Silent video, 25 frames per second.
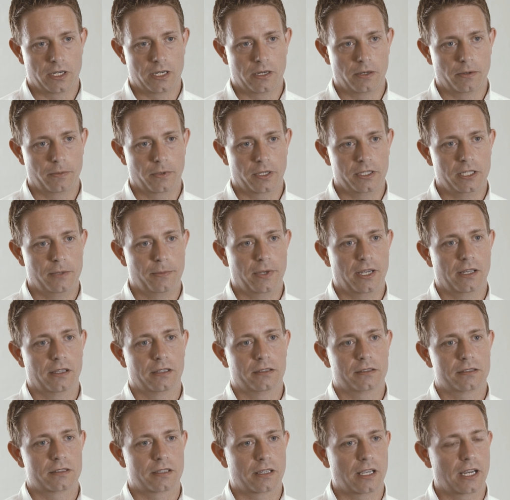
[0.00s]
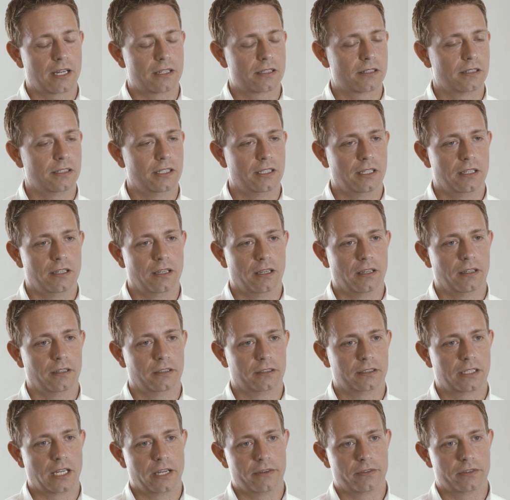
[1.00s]
our emails actually uh,
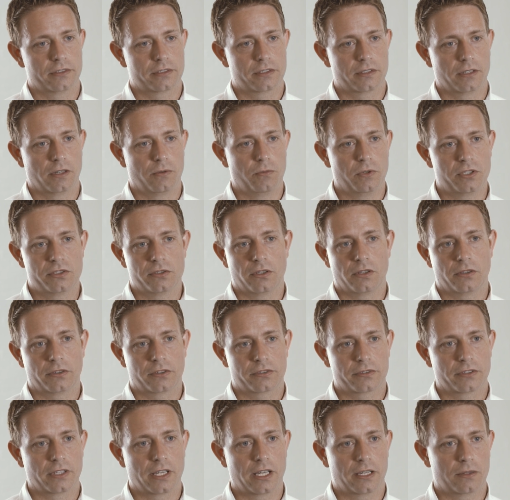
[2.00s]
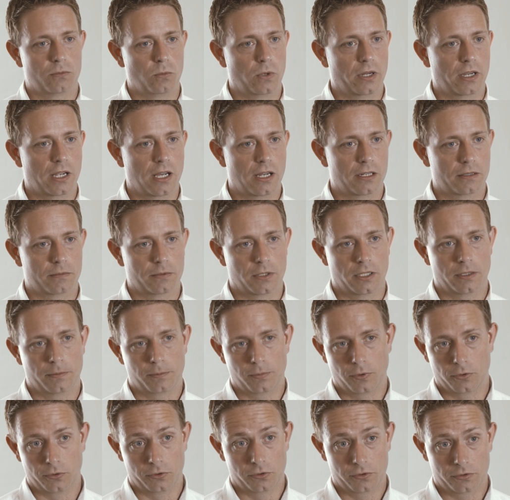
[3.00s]
gave us uh, results that we got uh,
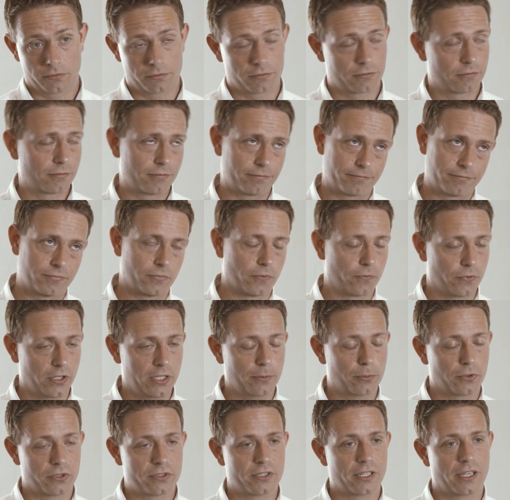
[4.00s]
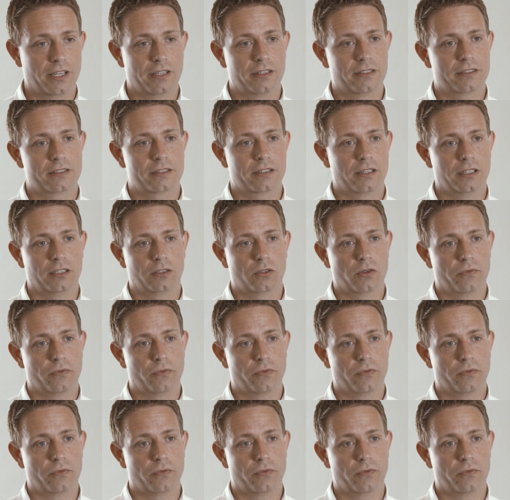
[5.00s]
plus 3% in